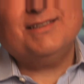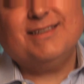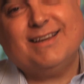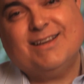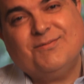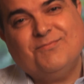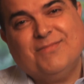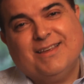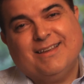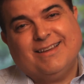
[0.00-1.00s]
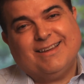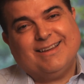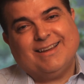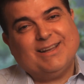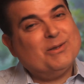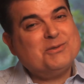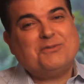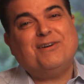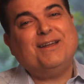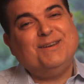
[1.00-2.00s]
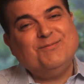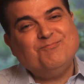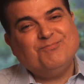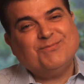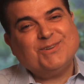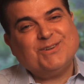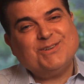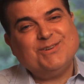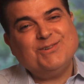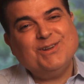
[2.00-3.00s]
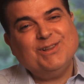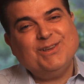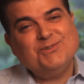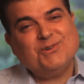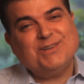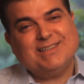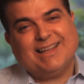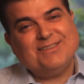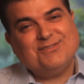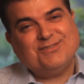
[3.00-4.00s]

uh, uh, lots of fun. She really enjoys life.